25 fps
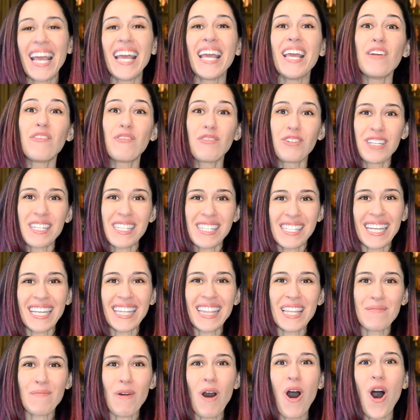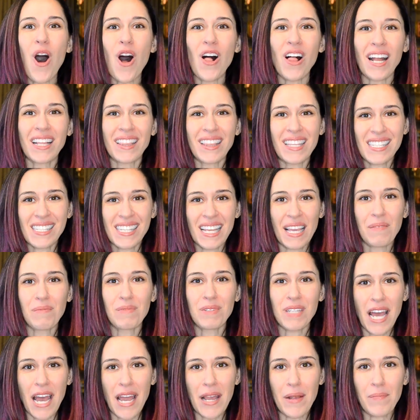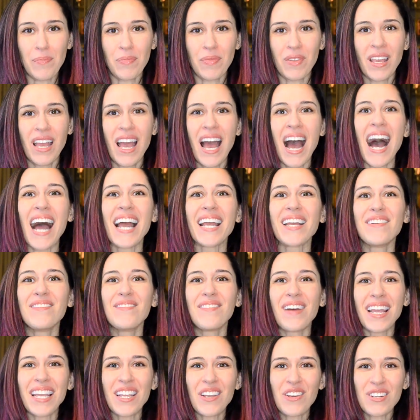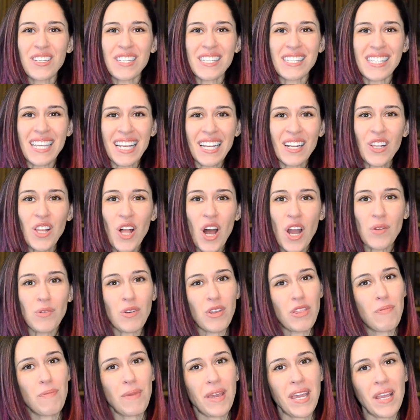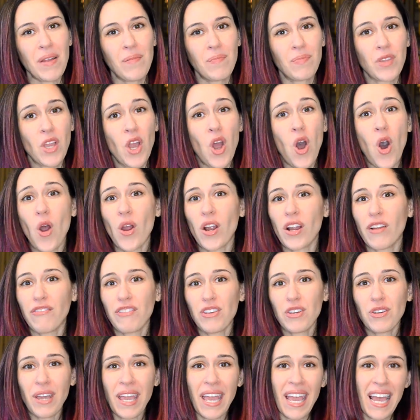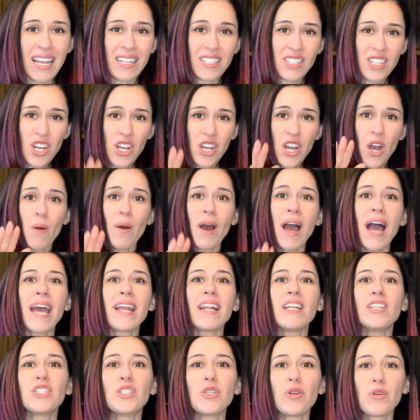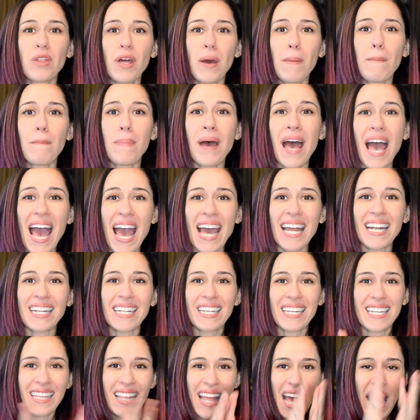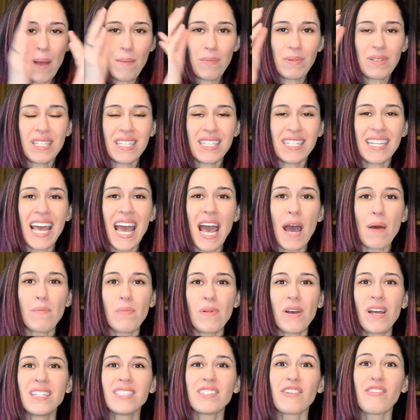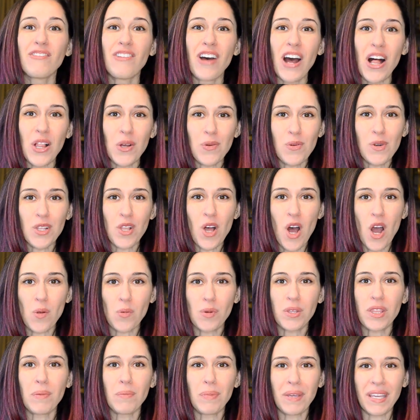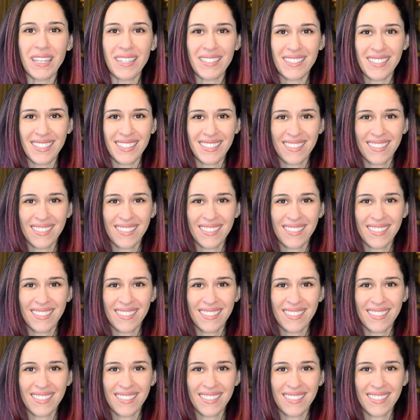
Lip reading: if we sing them all at the same time. I invite you to sing along with me, or if you can't, go ahead and do the pat, clap, snap to follow along with the beat.